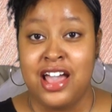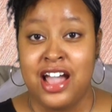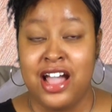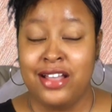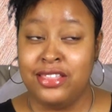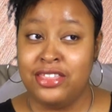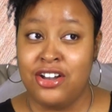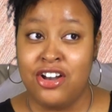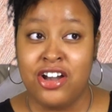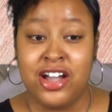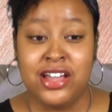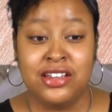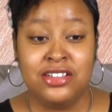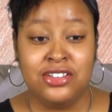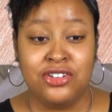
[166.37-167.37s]
I
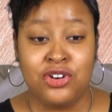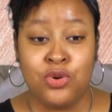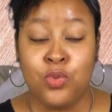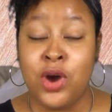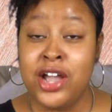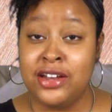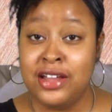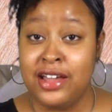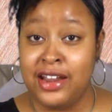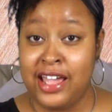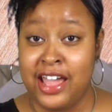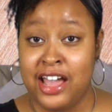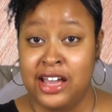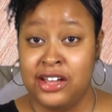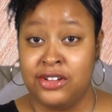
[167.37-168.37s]
thought, why not
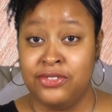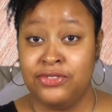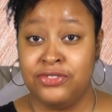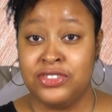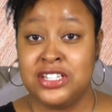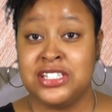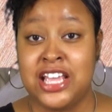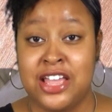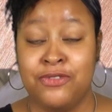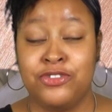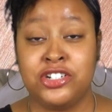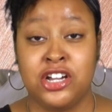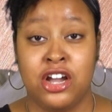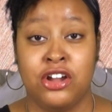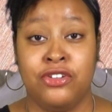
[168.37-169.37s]
have the same
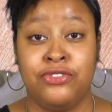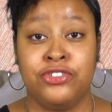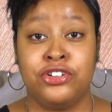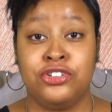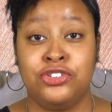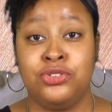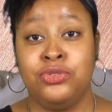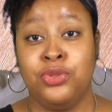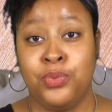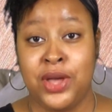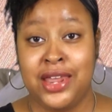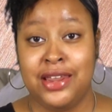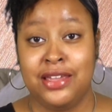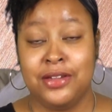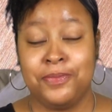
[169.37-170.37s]
photographer do the
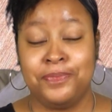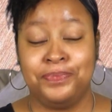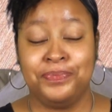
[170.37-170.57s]
wedding?